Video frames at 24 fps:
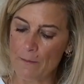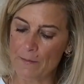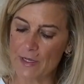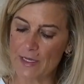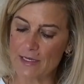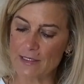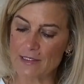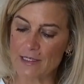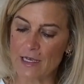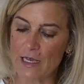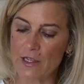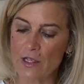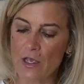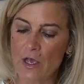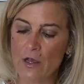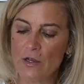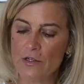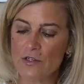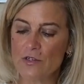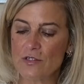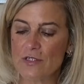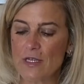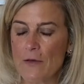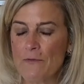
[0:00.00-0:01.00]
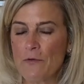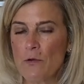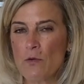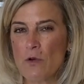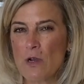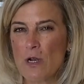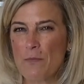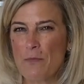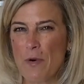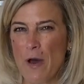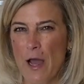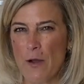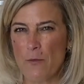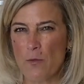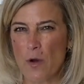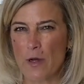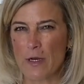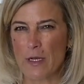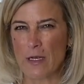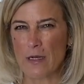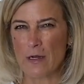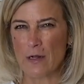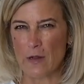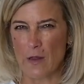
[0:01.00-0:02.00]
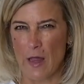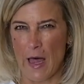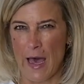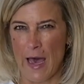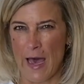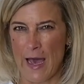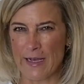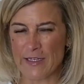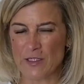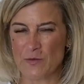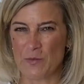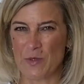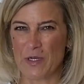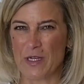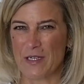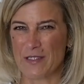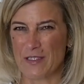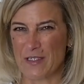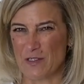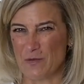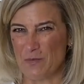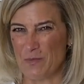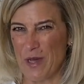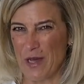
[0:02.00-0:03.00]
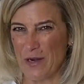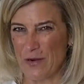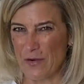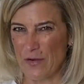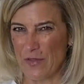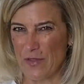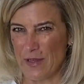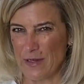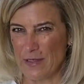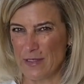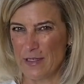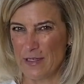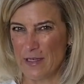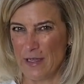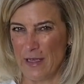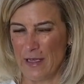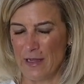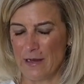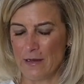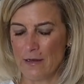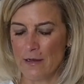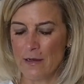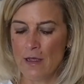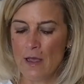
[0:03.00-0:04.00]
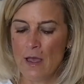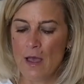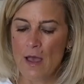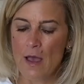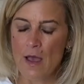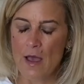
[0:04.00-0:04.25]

is that you definitely want to buy one in glass because it's better than tin.